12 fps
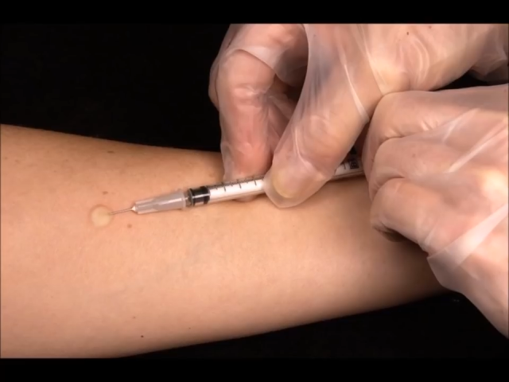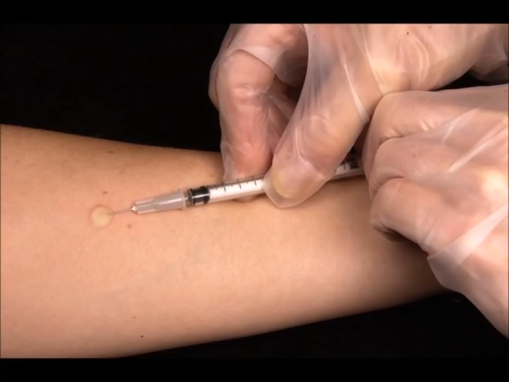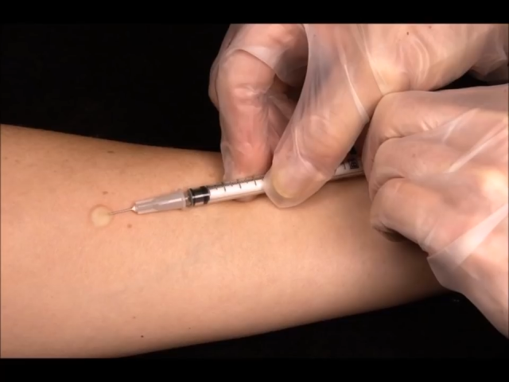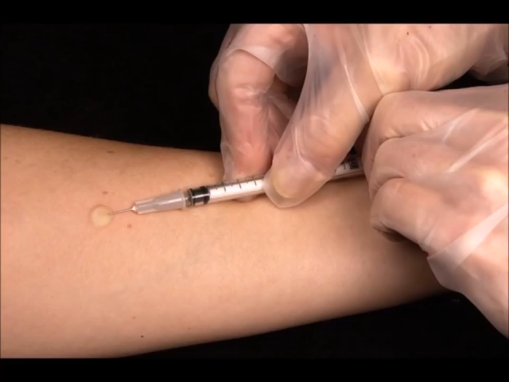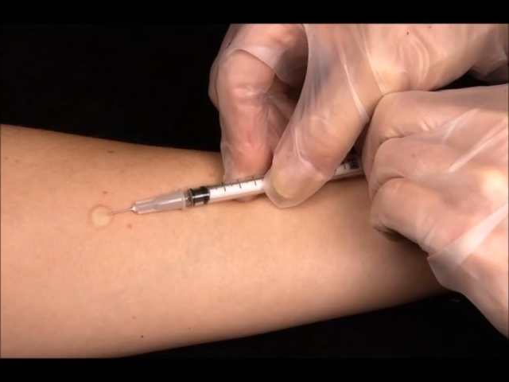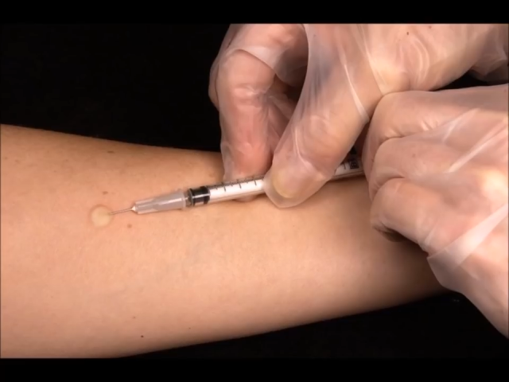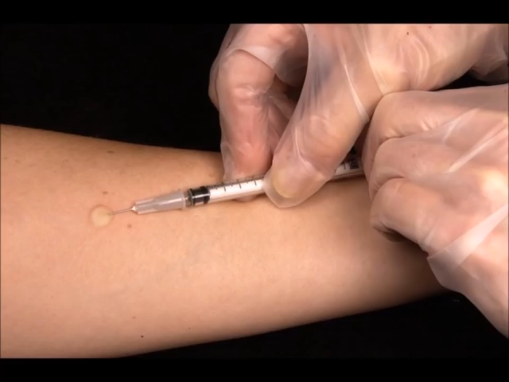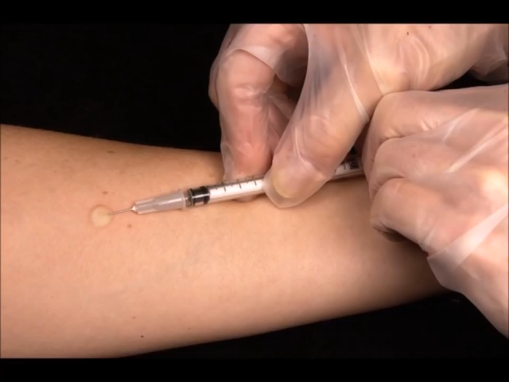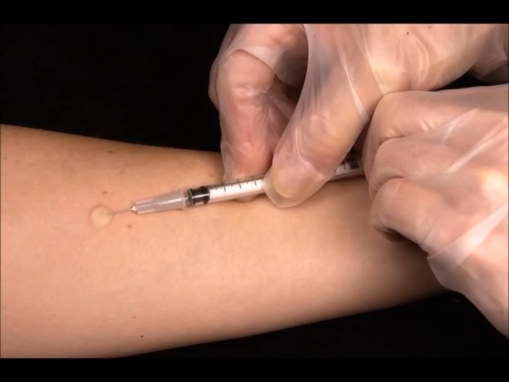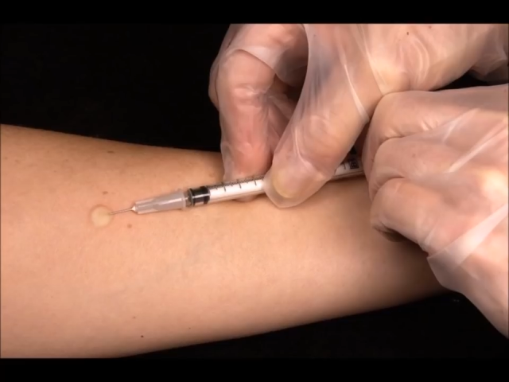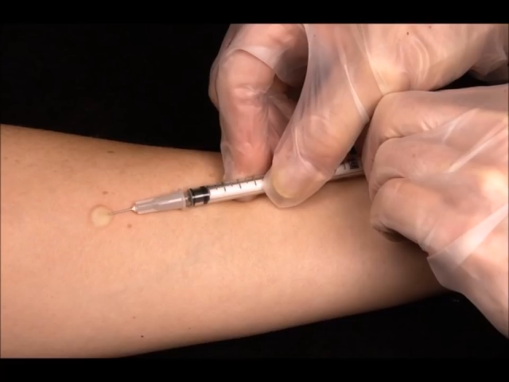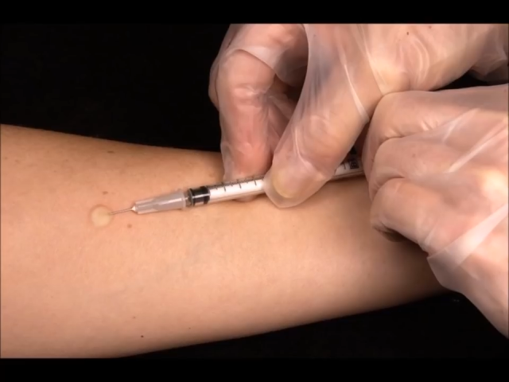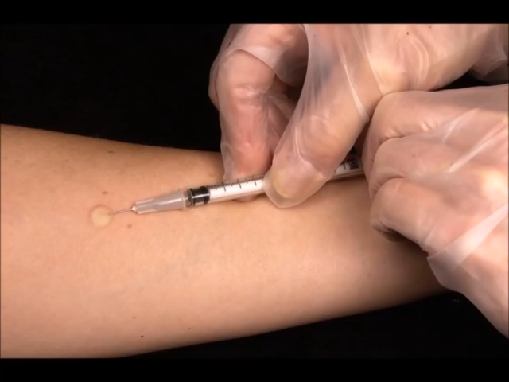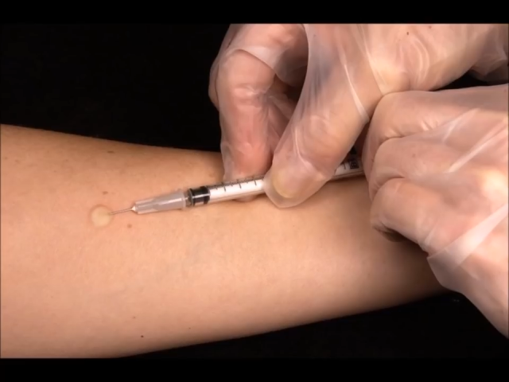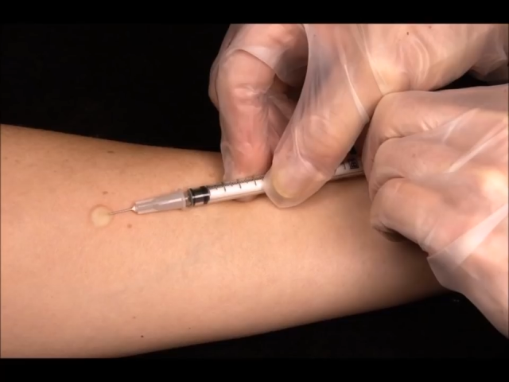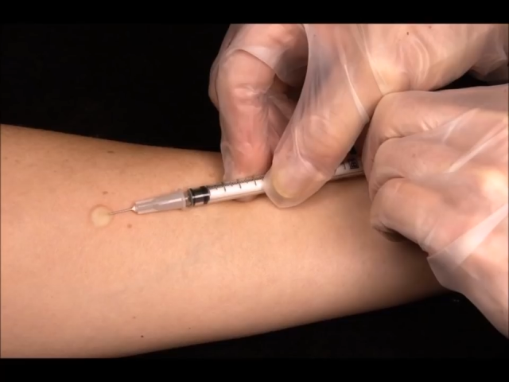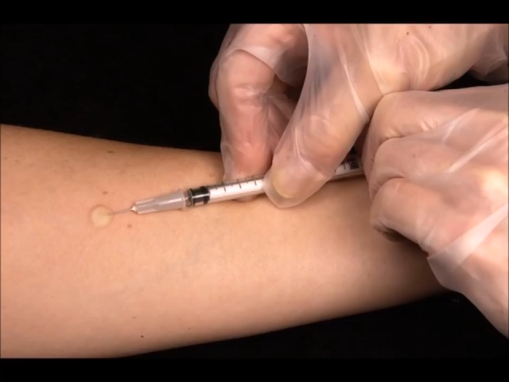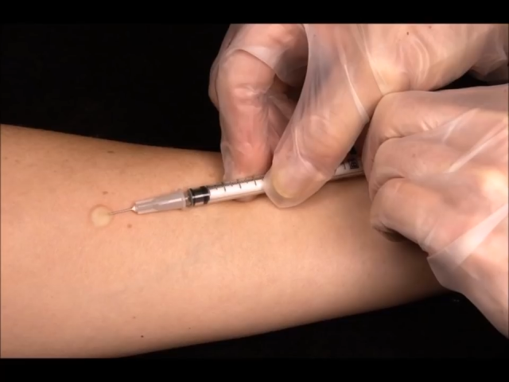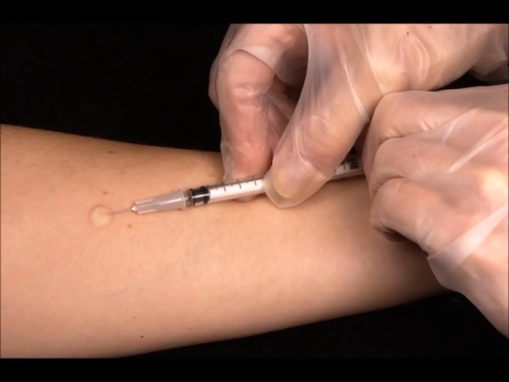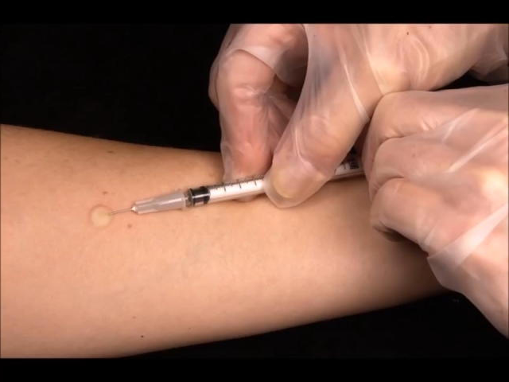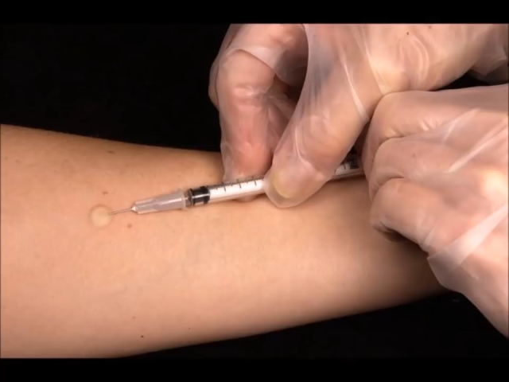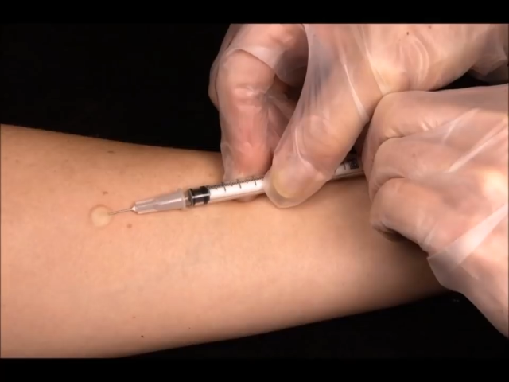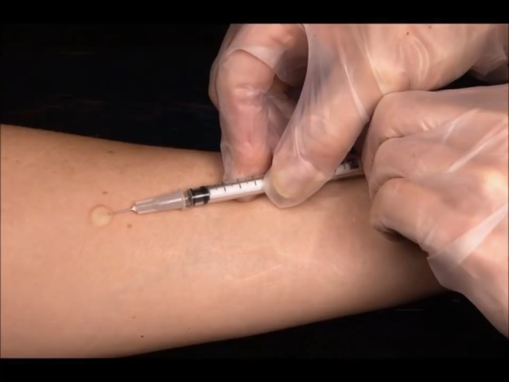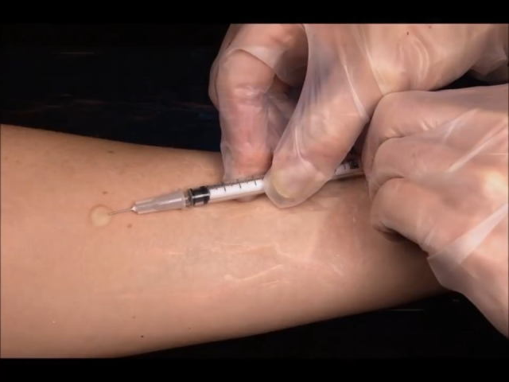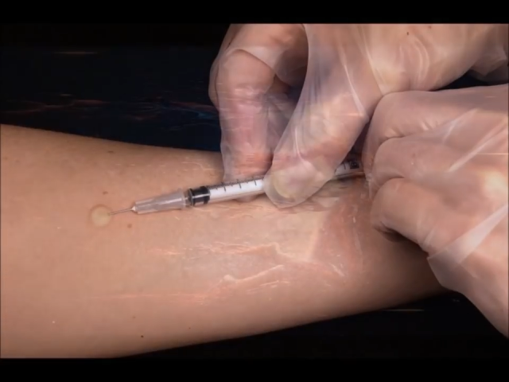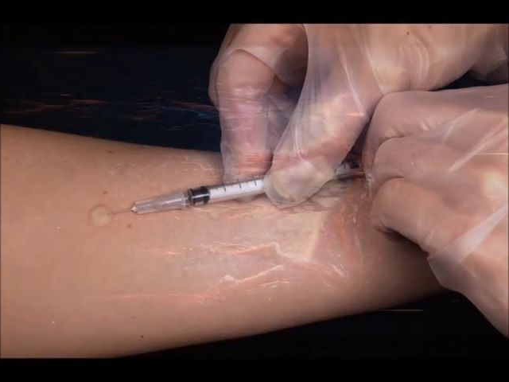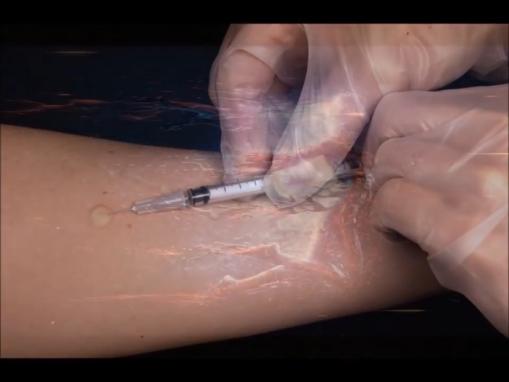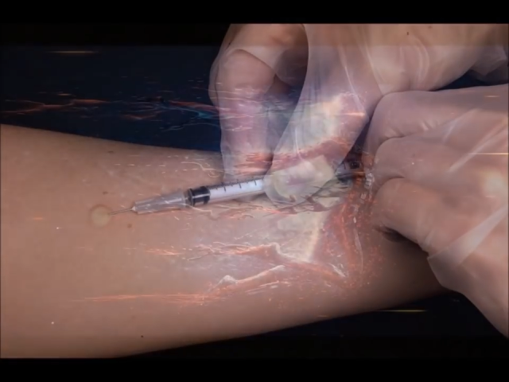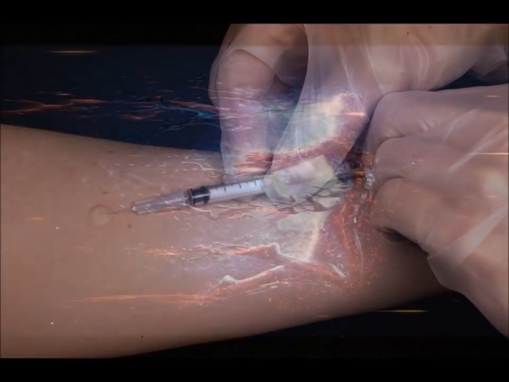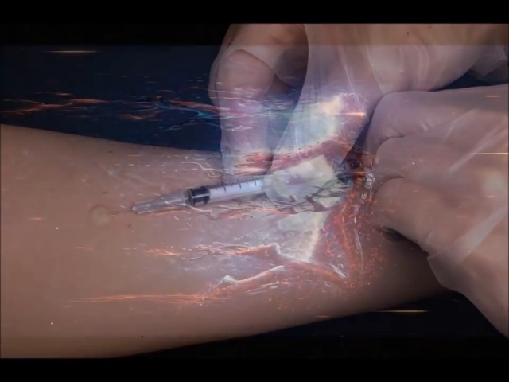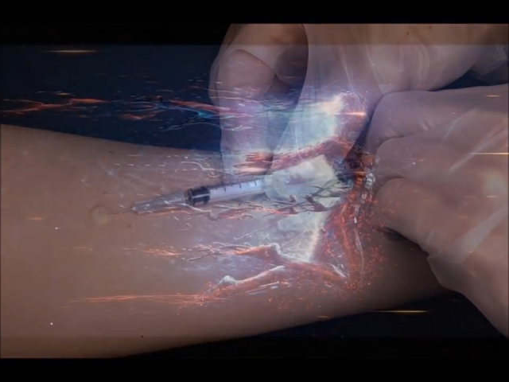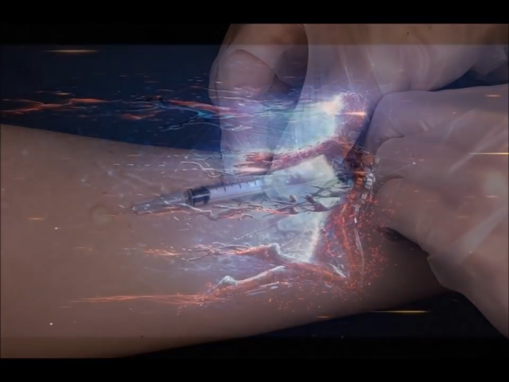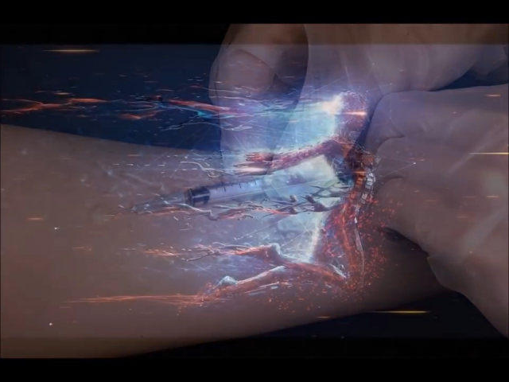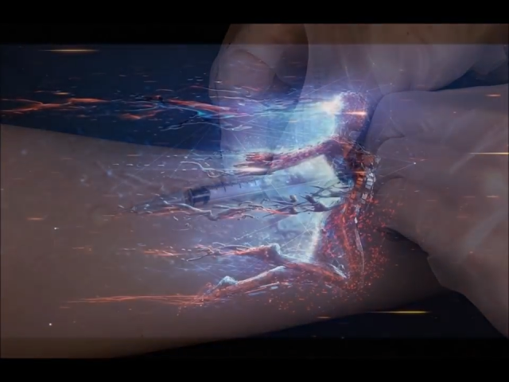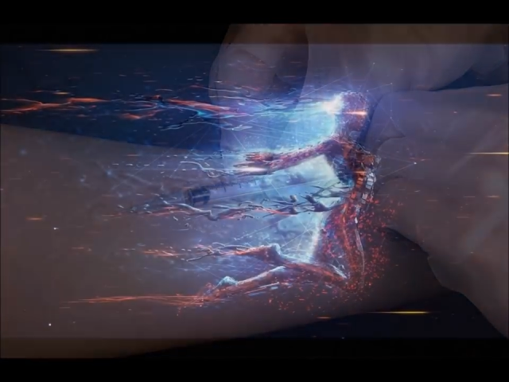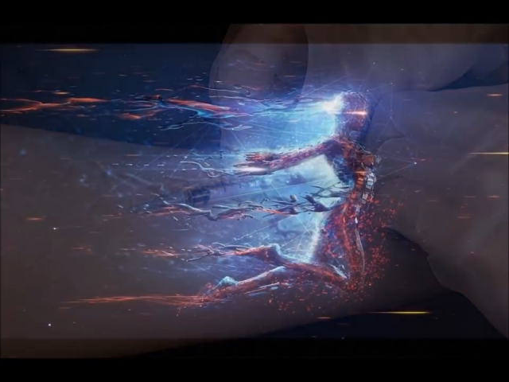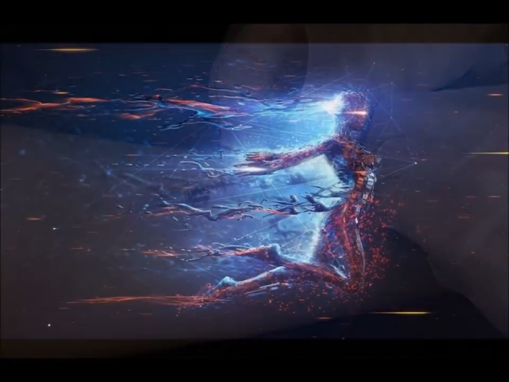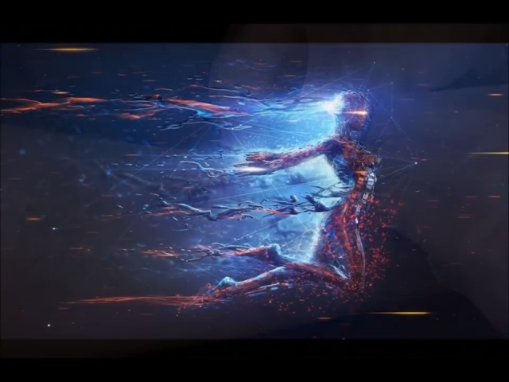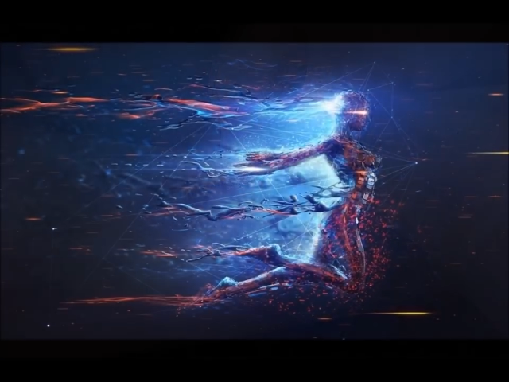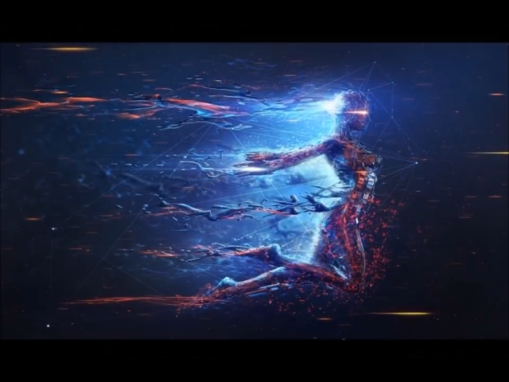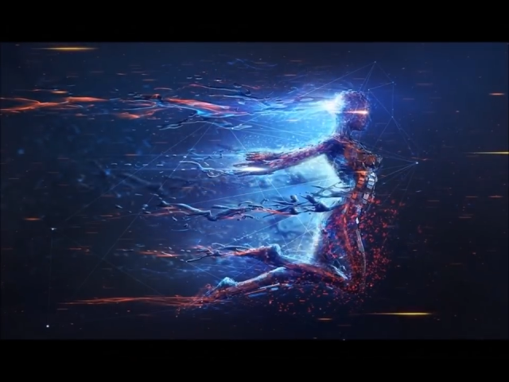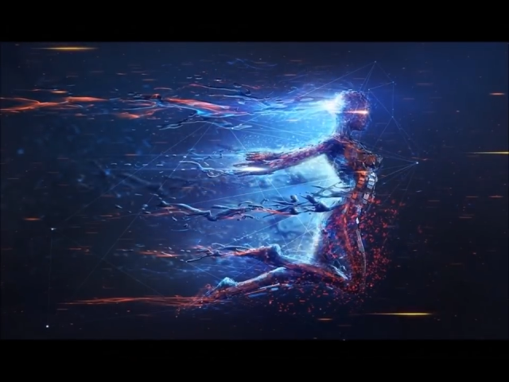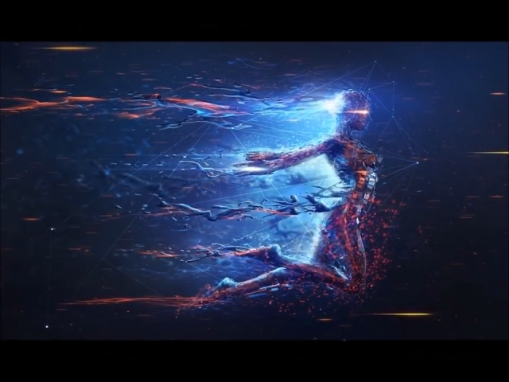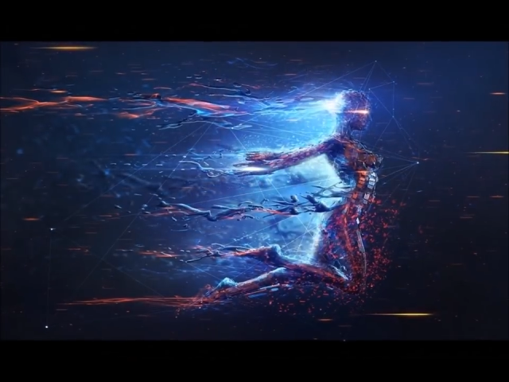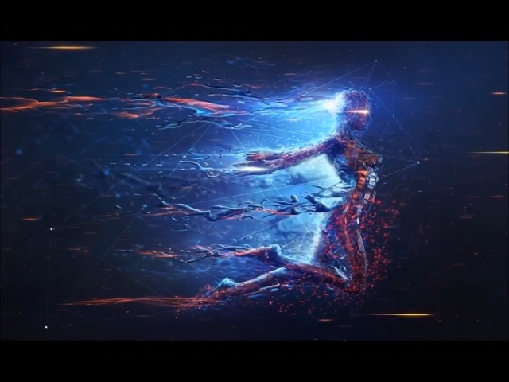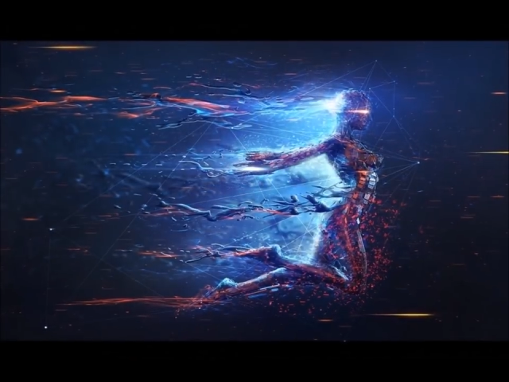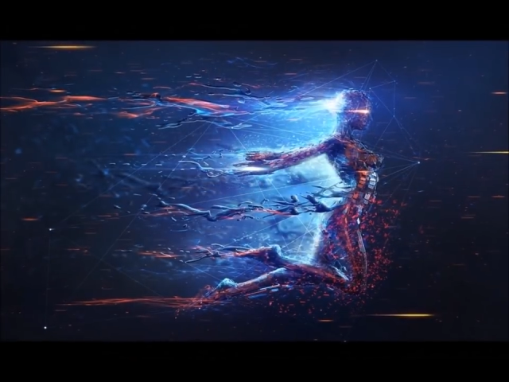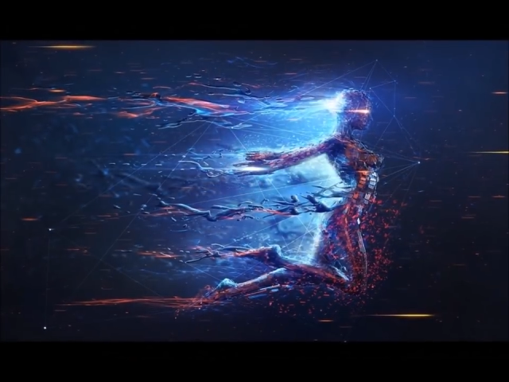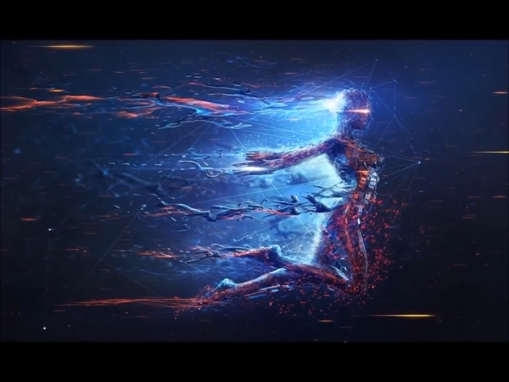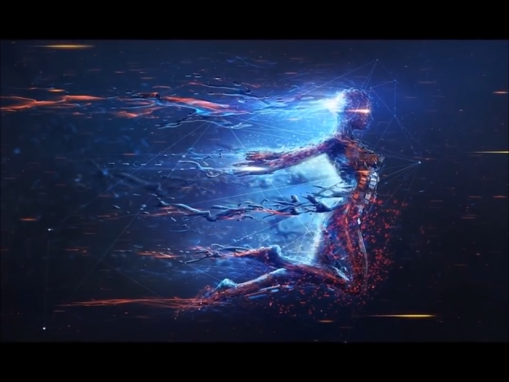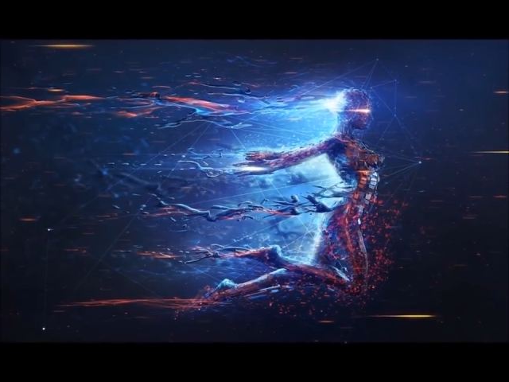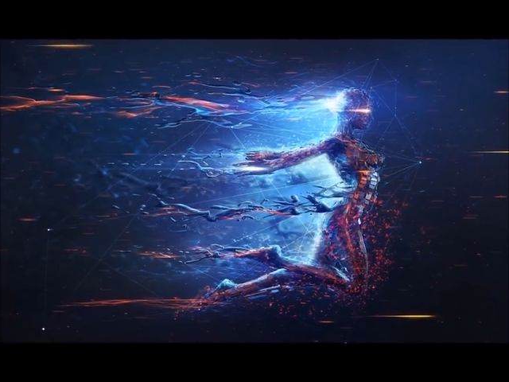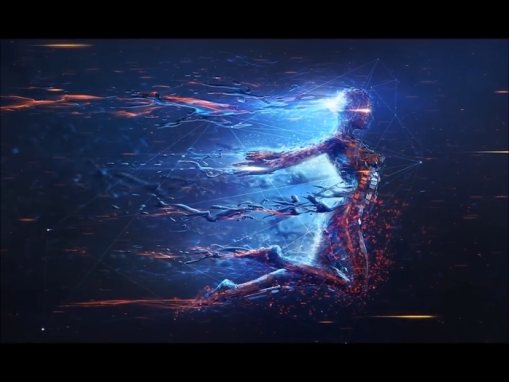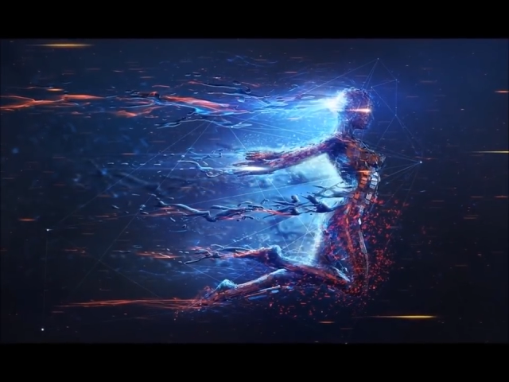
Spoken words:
No face is visible, so there are no lips to read.